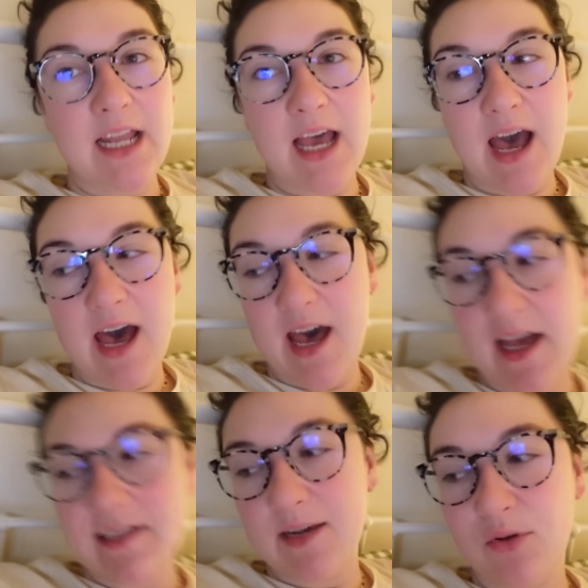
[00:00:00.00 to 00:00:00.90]

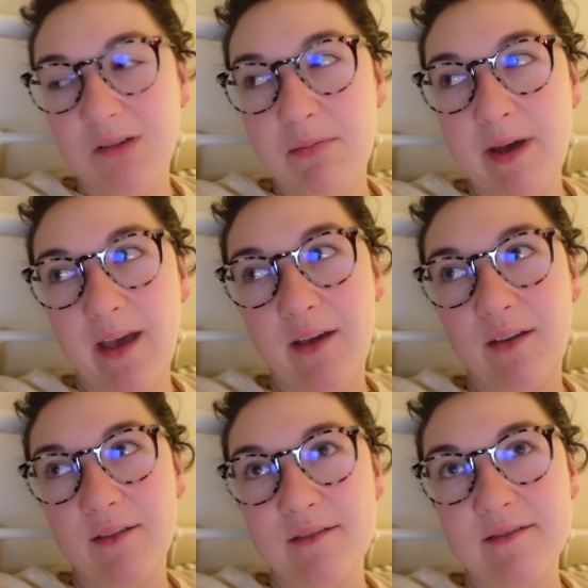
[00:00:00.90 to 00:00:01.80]
and I woke up about
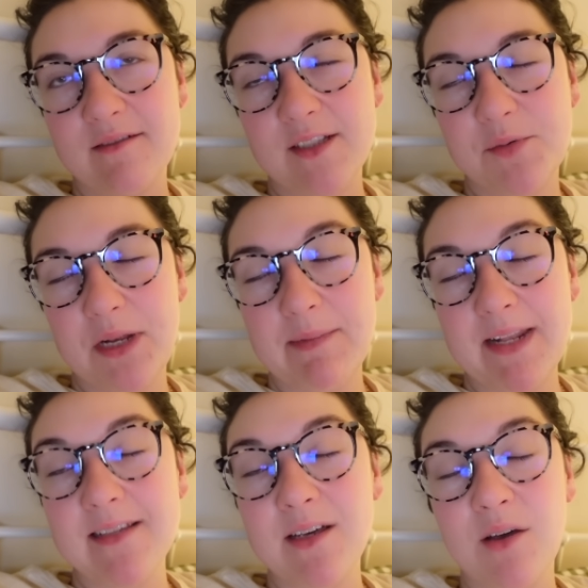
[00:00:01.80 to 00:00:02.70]
20
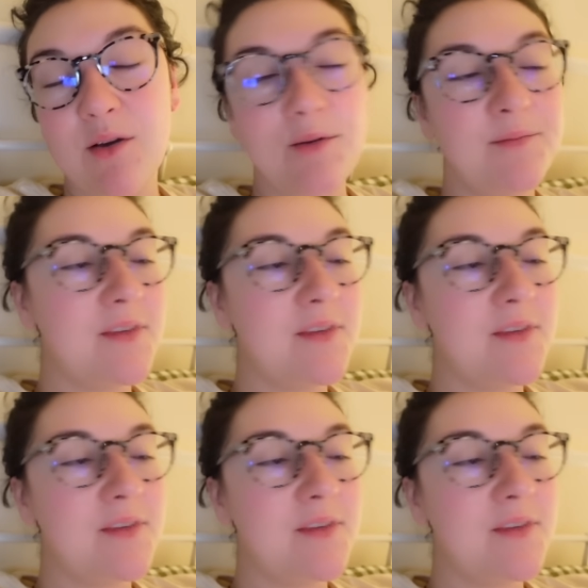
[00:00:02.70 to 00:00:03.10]
minutes ago.